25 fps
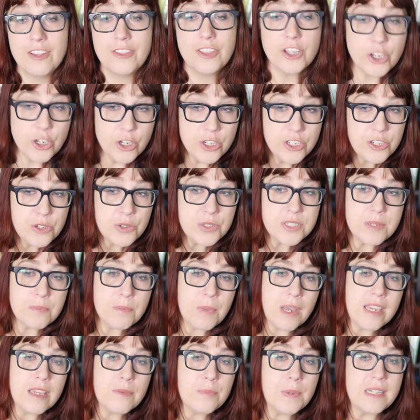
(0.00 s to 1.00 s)
The good news,
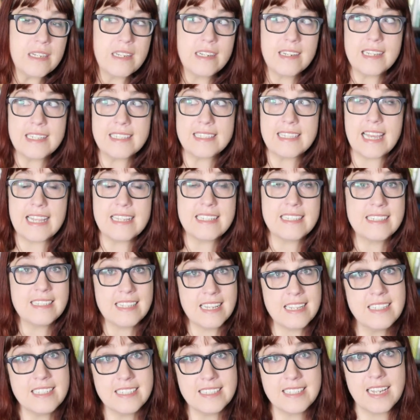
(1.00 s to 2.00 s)
in my opinion, is that
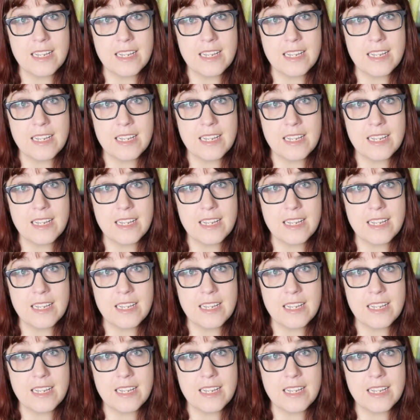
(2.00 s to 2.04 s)
since